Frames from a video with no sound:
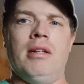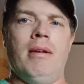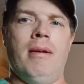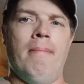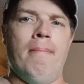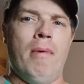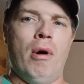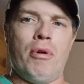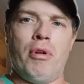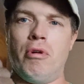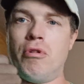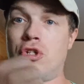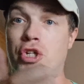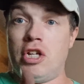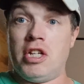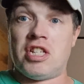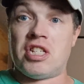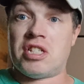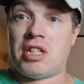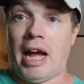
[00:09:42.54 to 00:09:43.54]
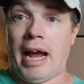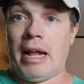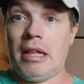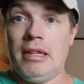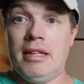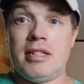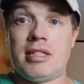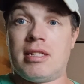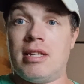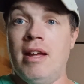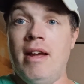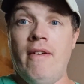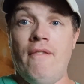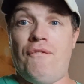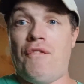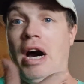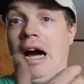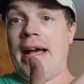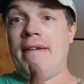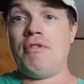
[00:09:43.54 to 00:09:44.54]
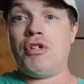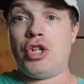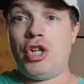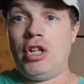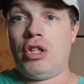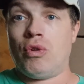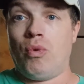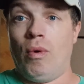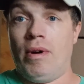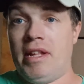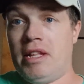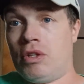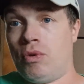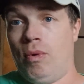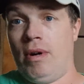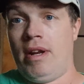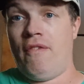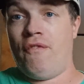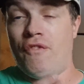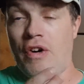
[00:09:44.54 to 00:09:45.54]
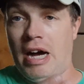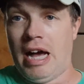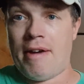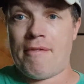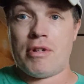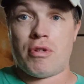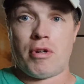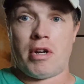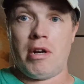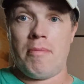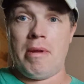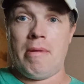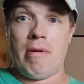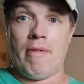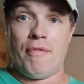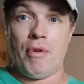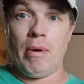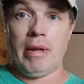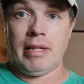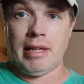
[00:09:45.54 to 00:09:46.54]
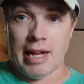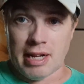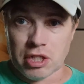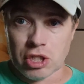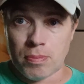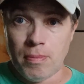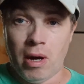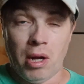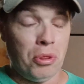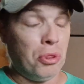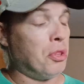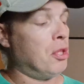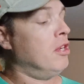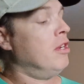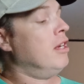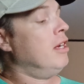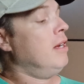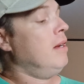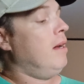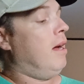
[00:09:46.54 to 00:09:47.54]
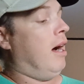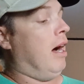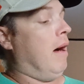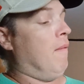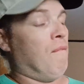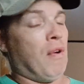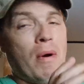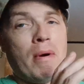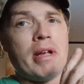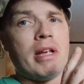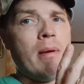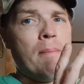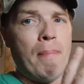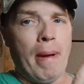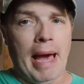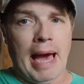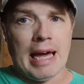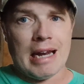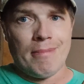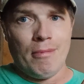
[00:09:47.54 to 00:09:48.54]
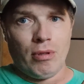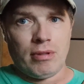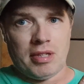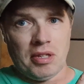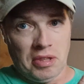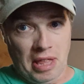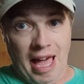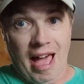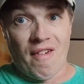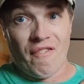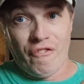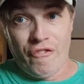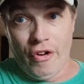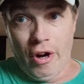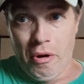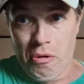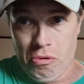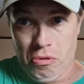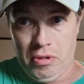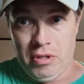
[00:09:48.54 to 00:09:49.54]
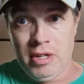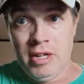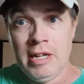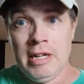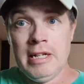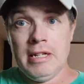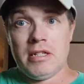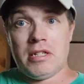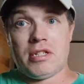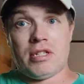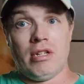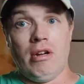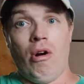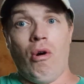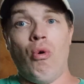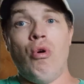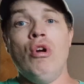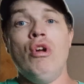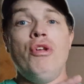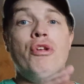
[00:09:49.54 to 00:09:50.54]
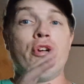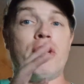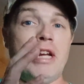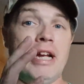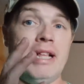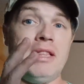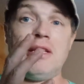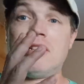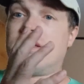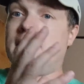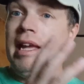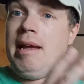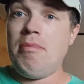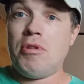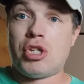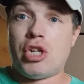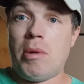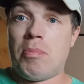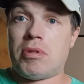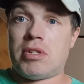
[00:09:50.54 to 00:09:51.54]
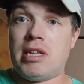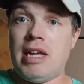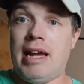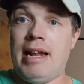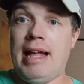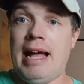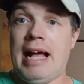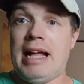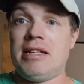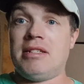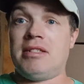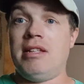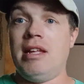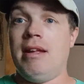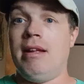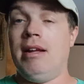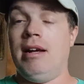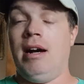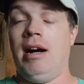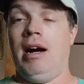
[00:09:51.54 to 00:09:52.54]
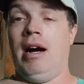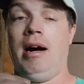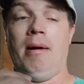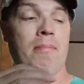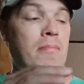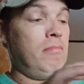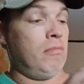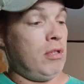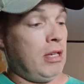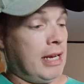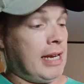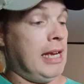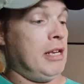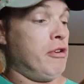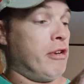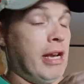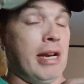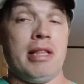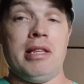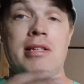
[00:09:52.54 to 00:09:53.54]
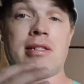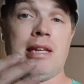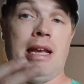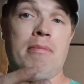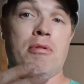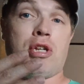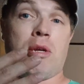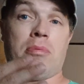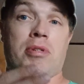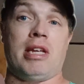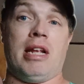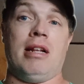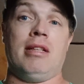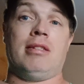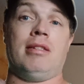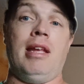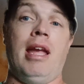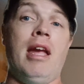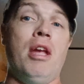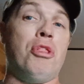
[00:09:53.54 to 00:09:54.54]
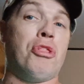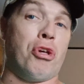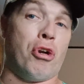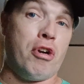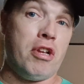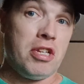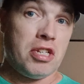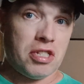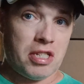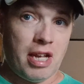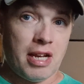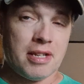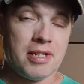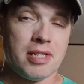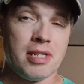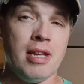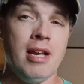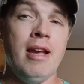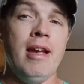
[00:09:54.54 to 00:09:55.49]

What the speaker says: Moto G Stylus 5G 2025, which we're going to be reviewing next month. Very compatible to that phone. So you're getting the same chipset as the A36